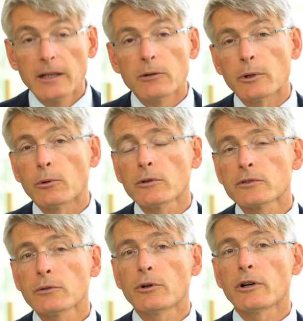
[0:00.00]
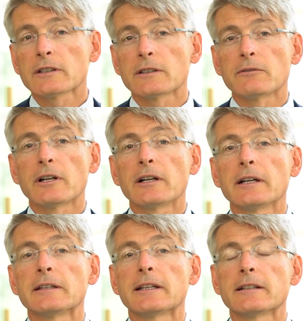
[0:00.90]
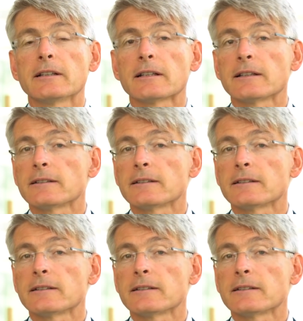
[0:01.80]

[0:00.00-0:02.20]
We've also worked very diligently